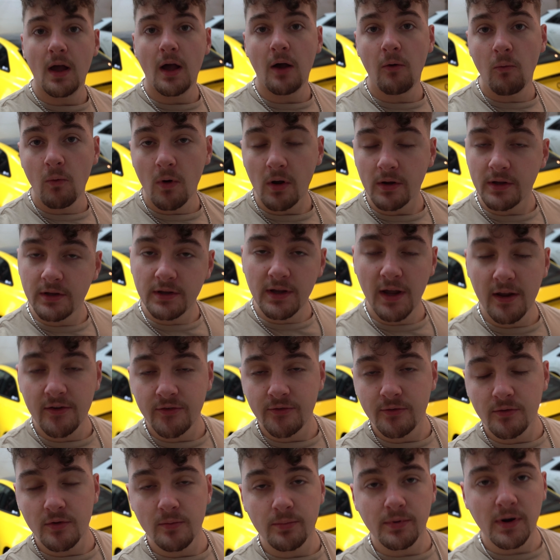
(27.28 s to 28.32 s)
I'll walk you
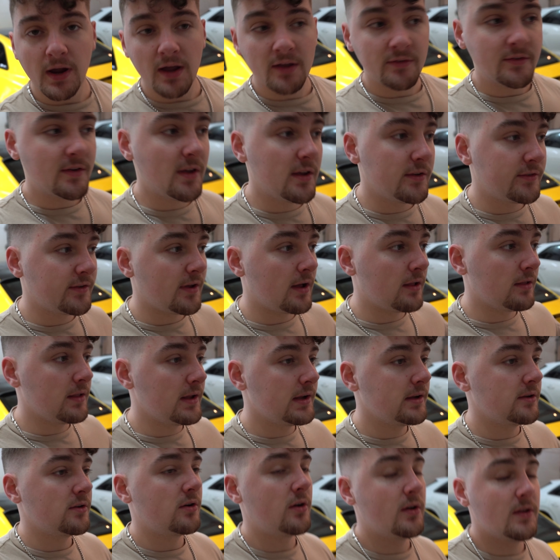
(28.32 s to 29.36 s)
guys through the process. I'll
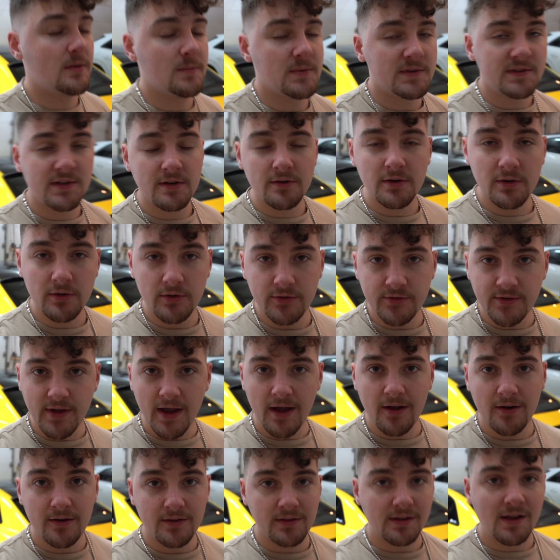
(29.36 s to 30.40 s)
link all the materials
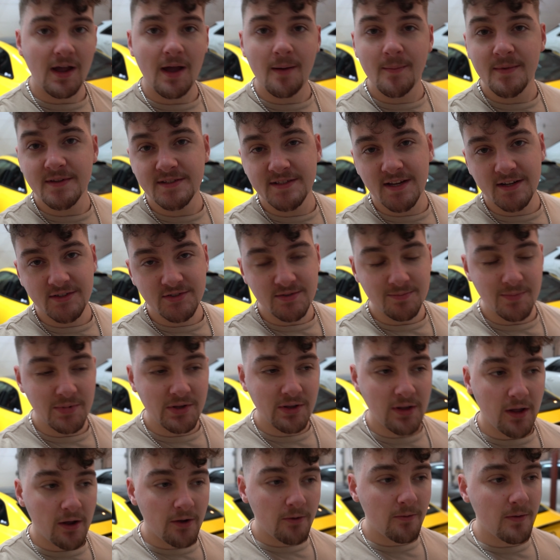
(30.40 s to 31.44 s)
down in the comment section
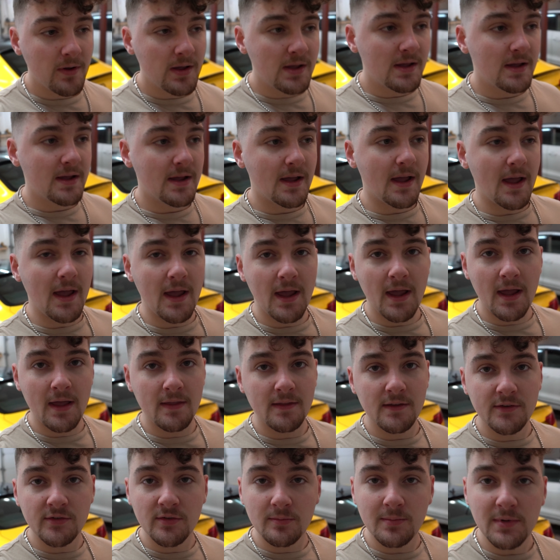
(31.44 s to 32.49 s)
below,
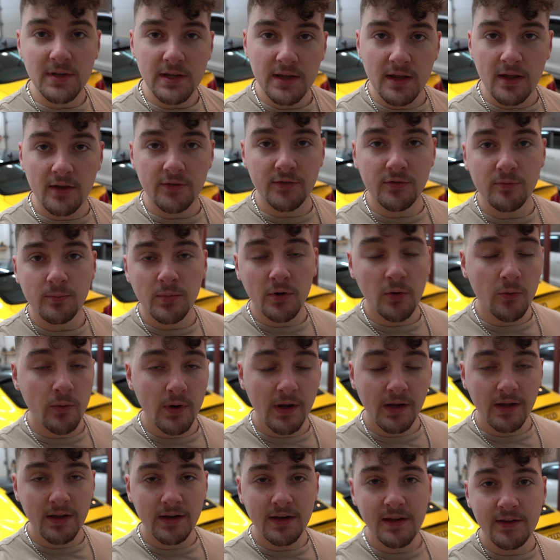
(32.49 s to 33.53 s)
and this will be a super
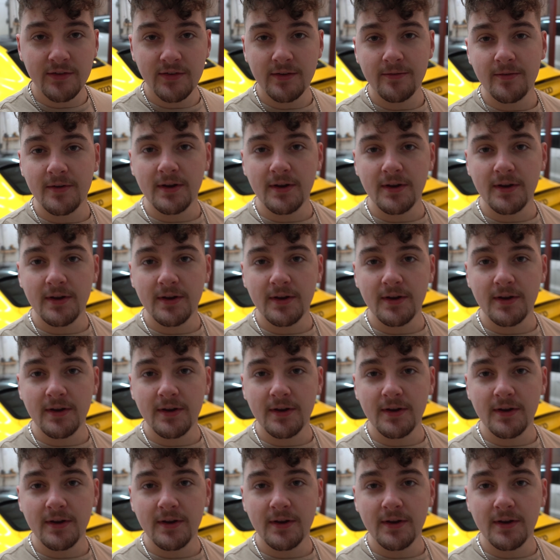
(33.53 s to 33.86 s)
quick and easy